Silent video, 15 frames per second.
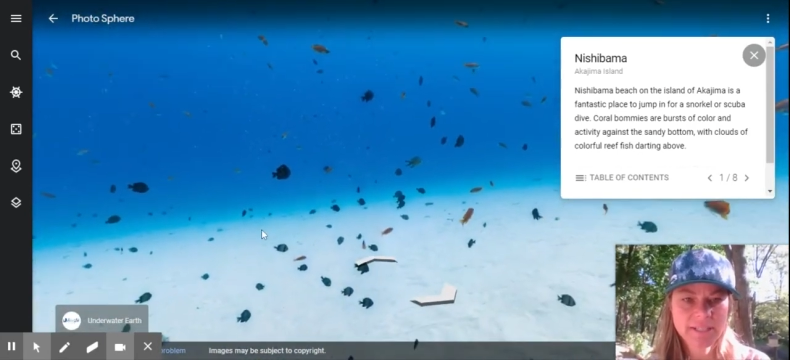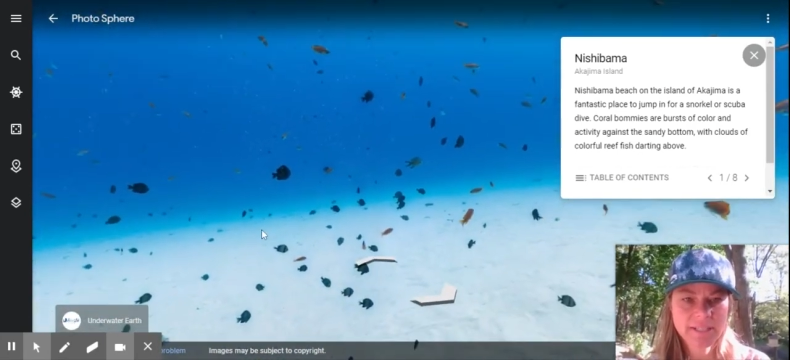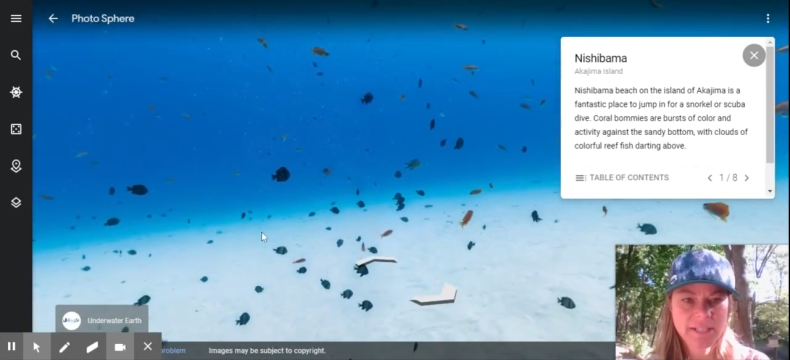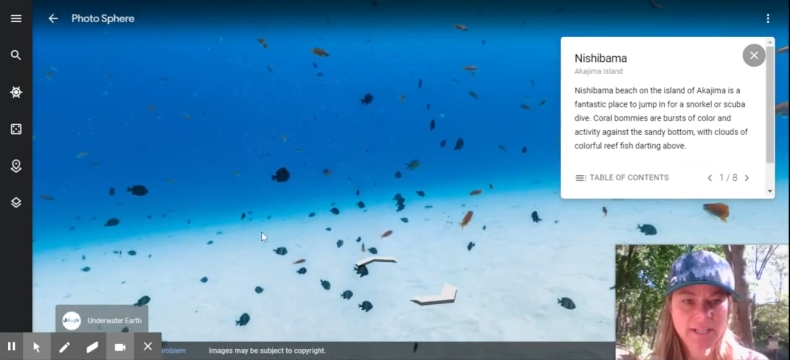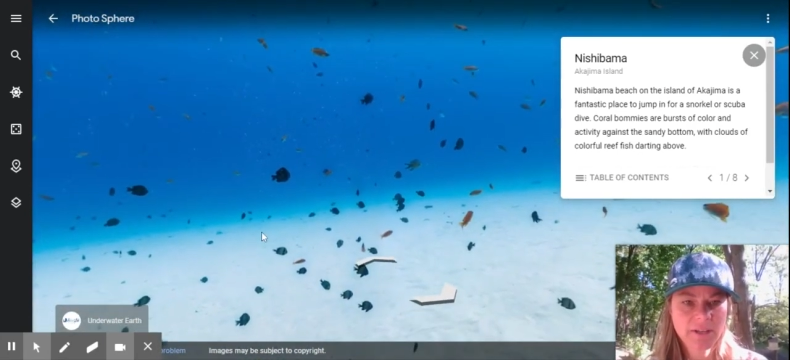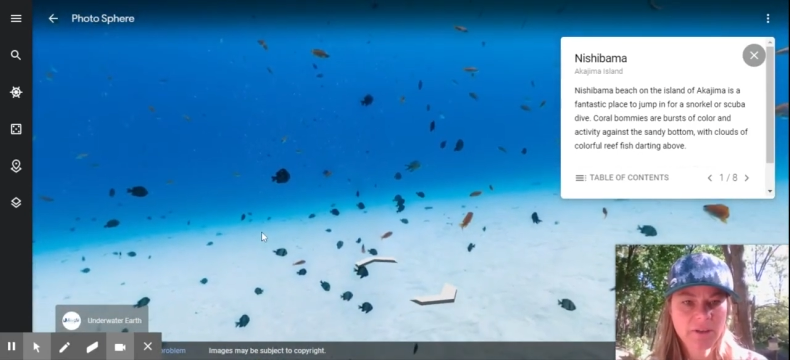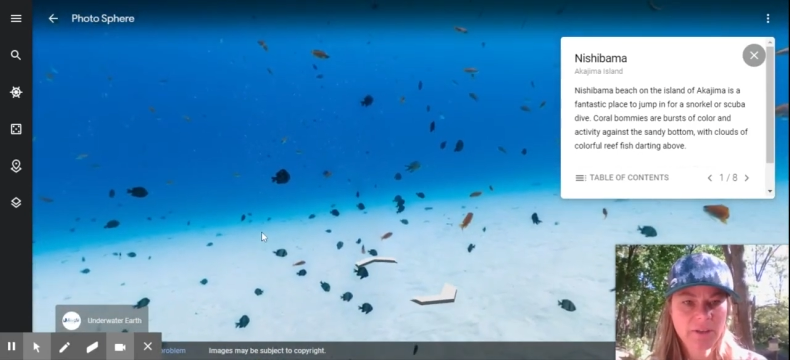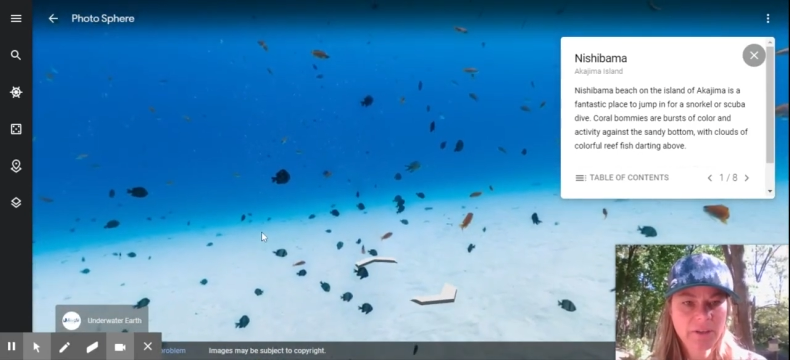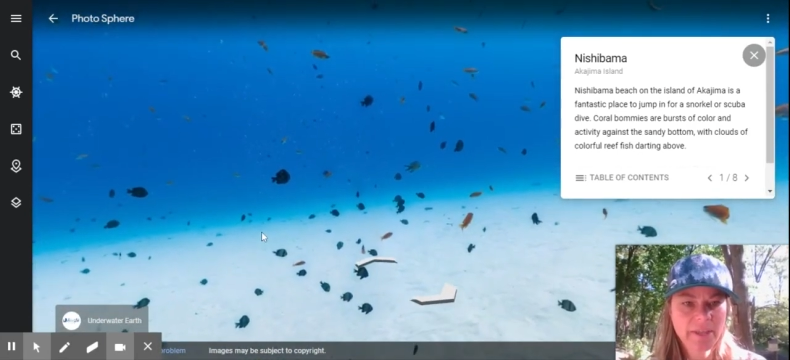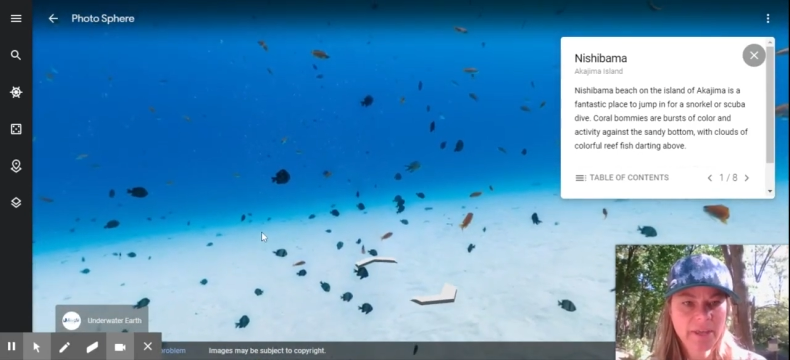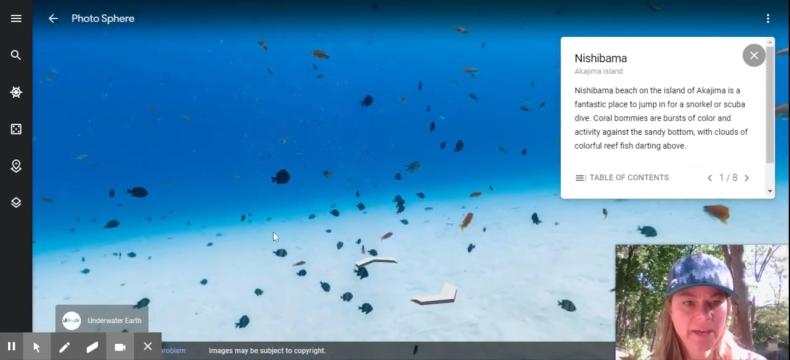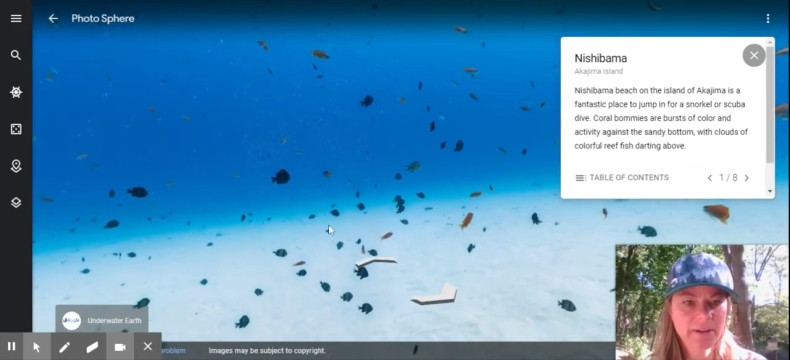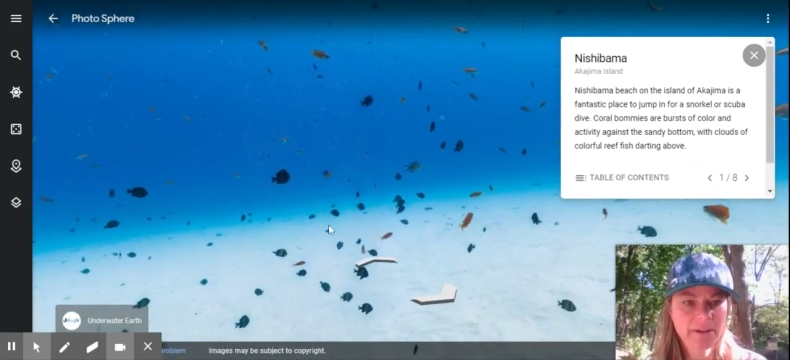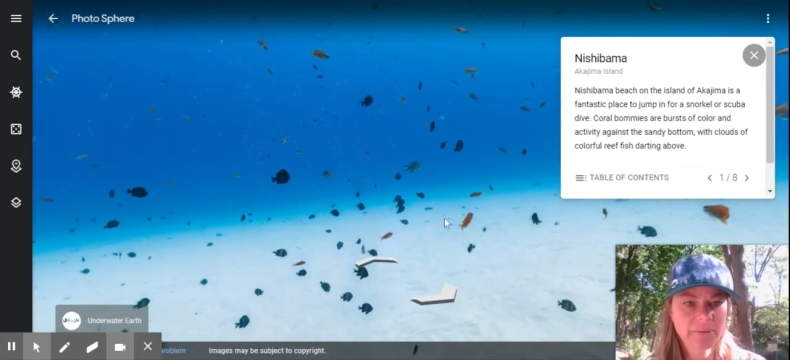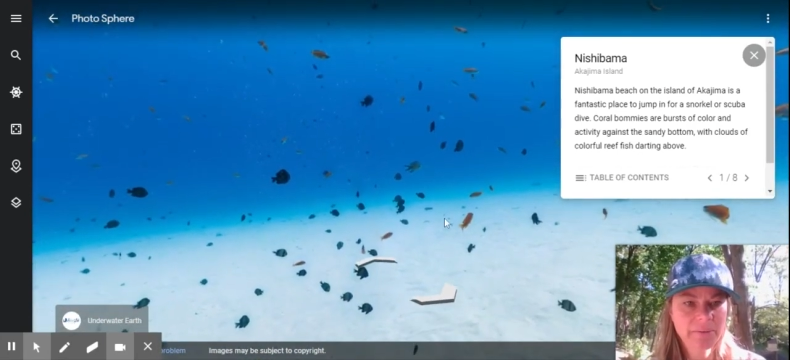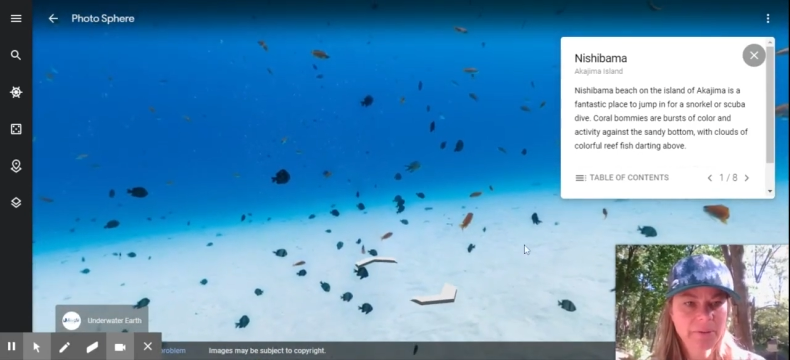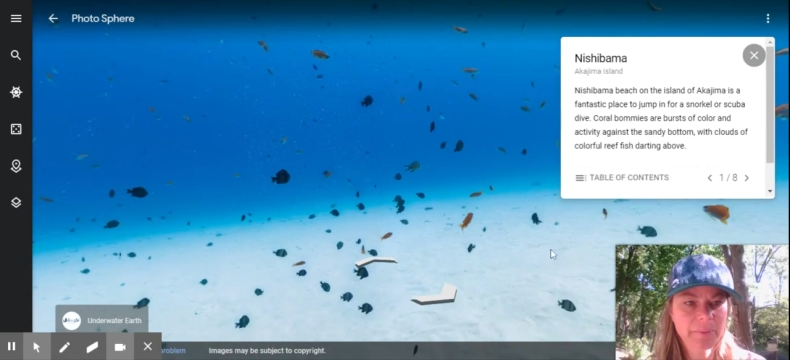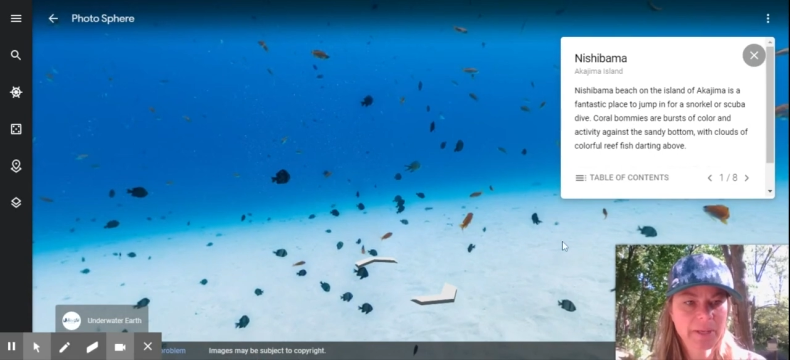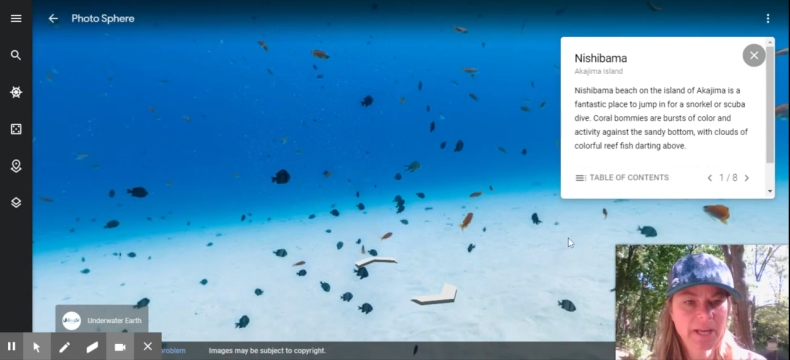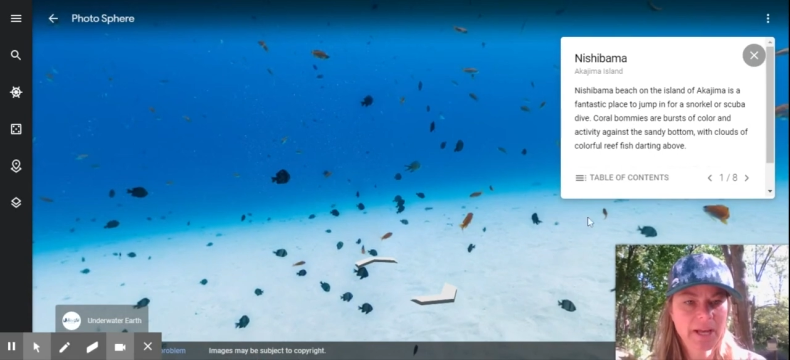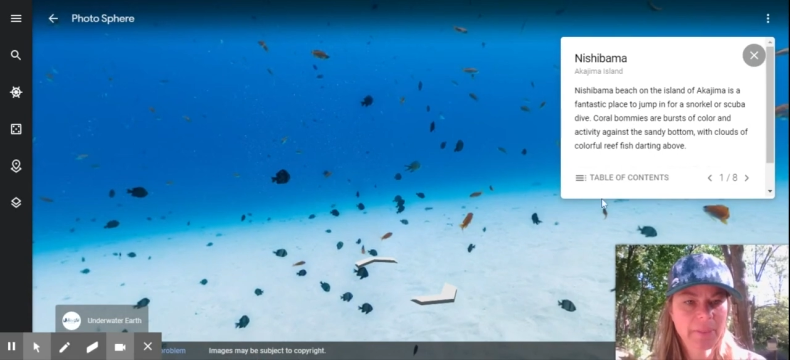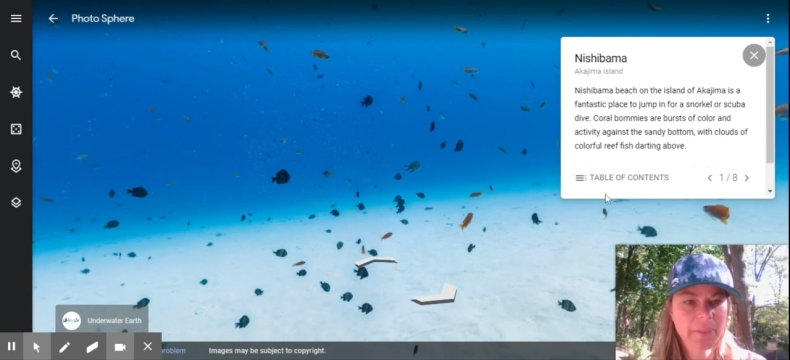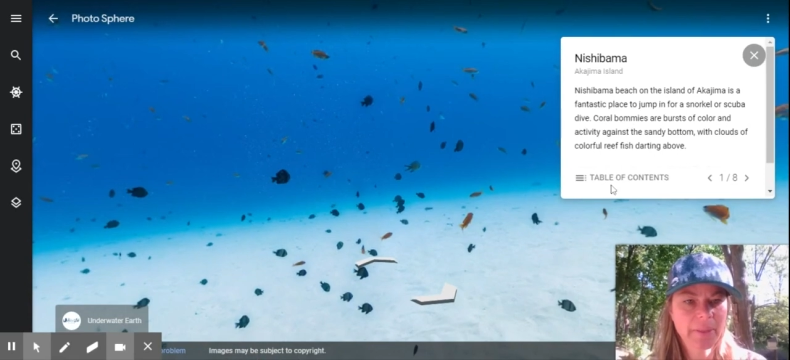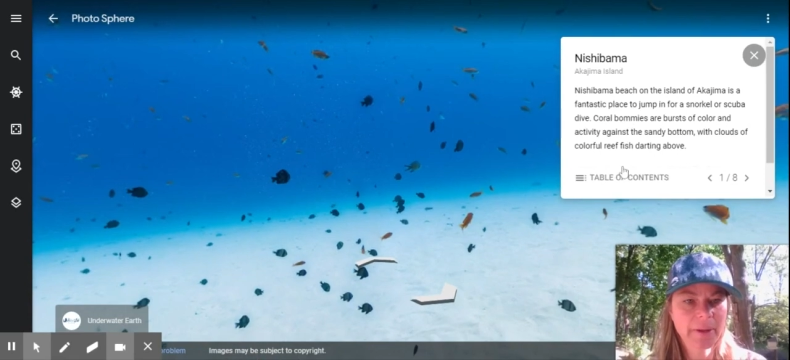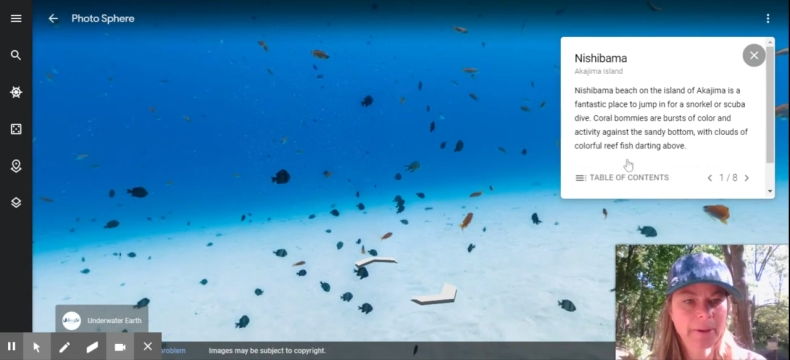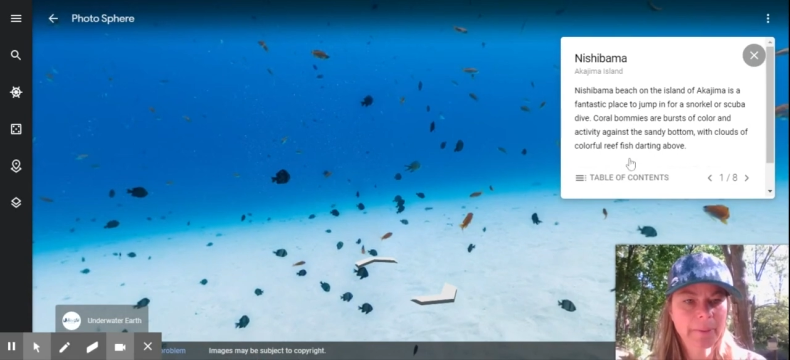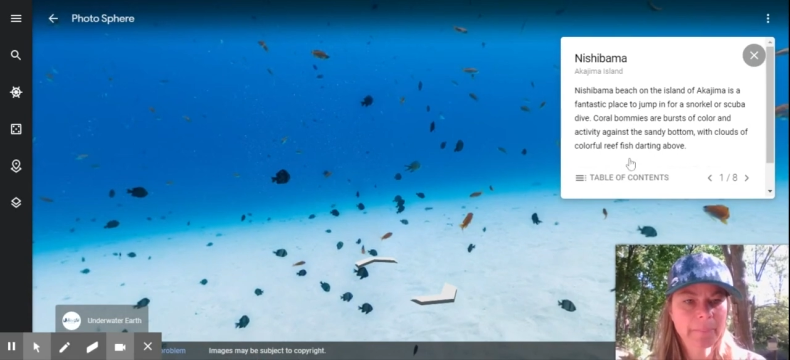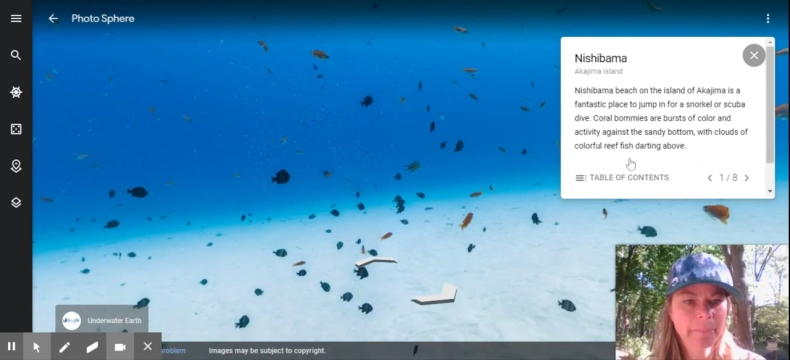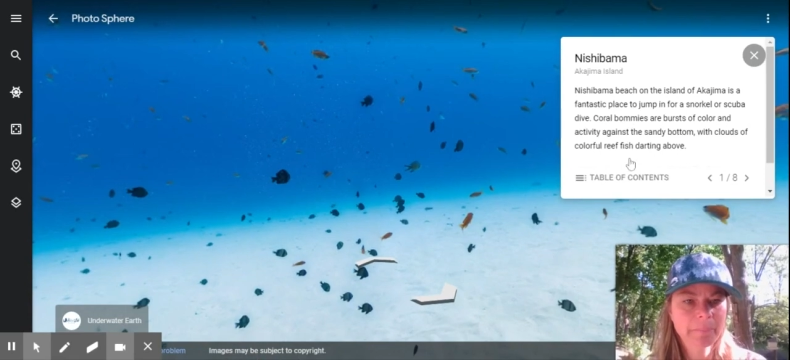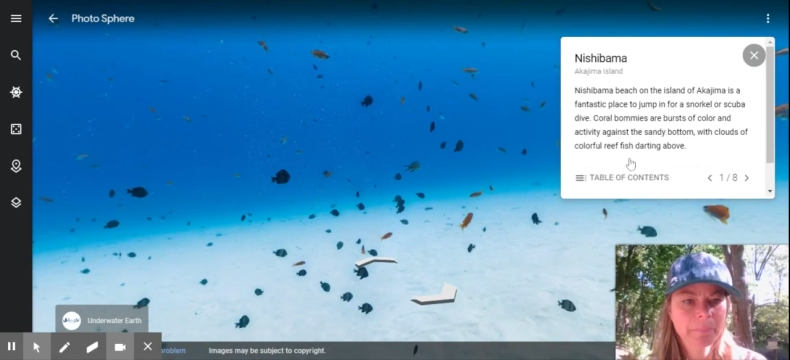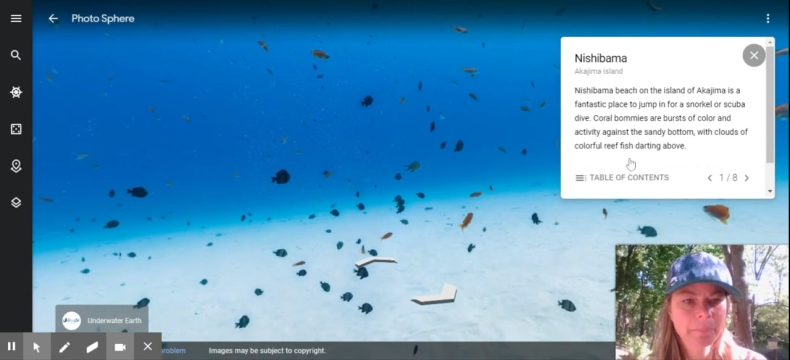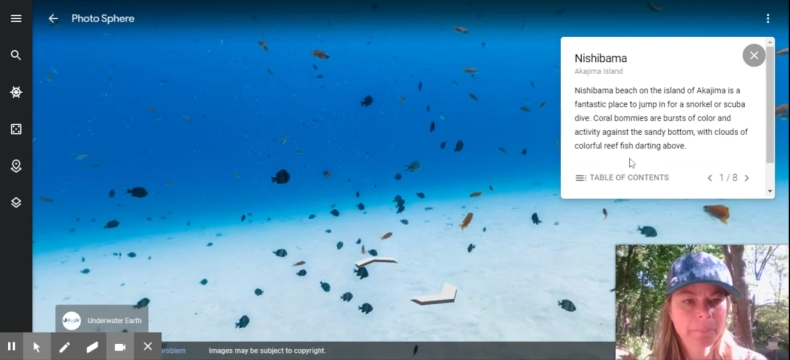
seeing all that. What do we got there?